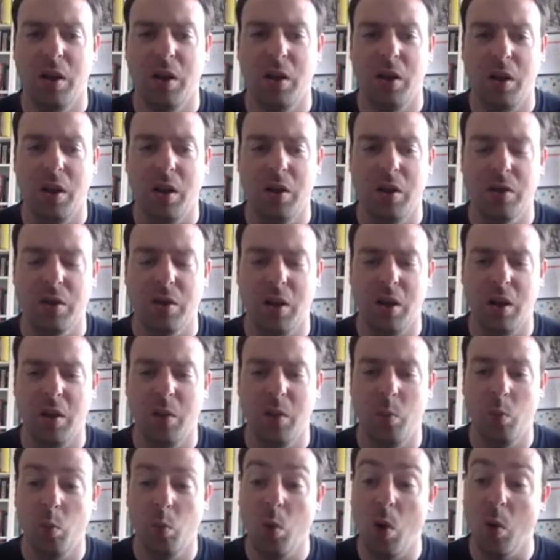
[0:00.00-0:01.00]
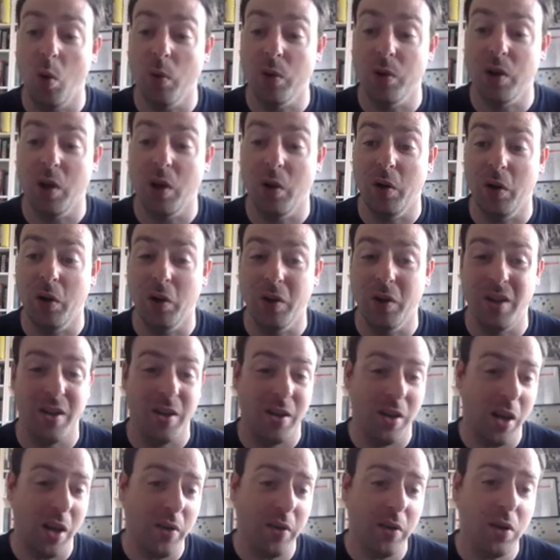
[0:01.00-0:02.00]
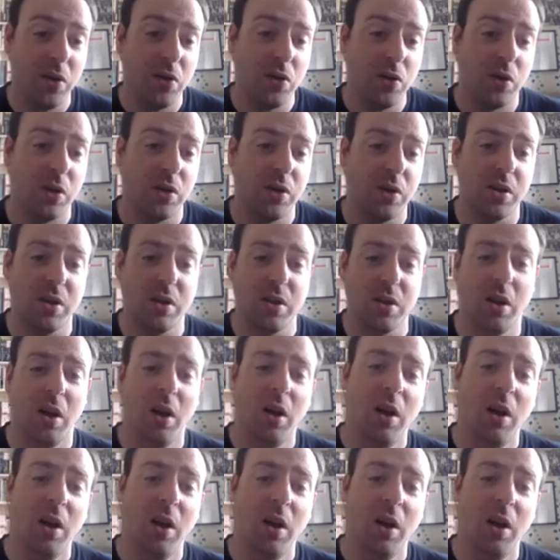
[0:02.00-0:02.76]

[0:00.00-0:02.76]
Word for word: uh in in what was going on in the Netherlands, because in